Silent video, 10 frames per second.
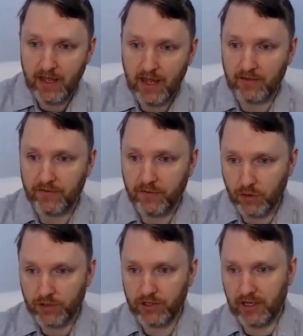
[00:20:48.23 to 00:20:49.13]
And
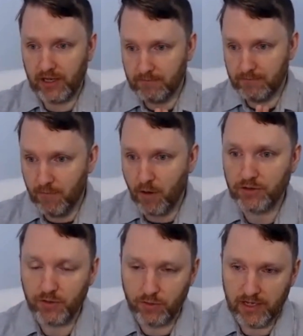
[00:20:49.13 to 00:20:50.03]
unfortunately,
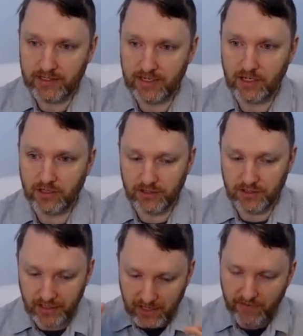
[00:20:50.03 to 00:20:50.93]
most organizations,
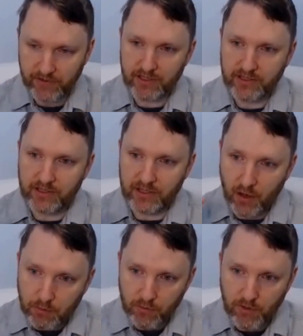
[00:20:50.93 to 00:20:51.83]
the governance, the
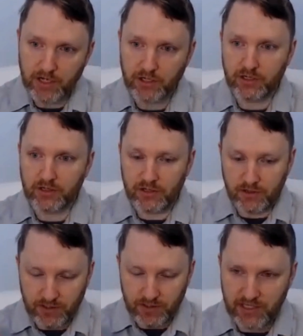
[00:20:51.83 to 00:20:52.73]
operations, the
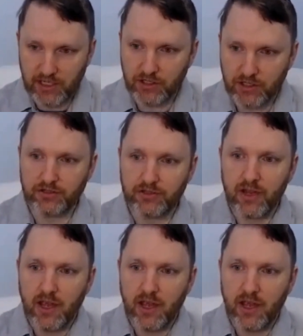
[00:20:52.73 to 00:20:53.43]
procedures,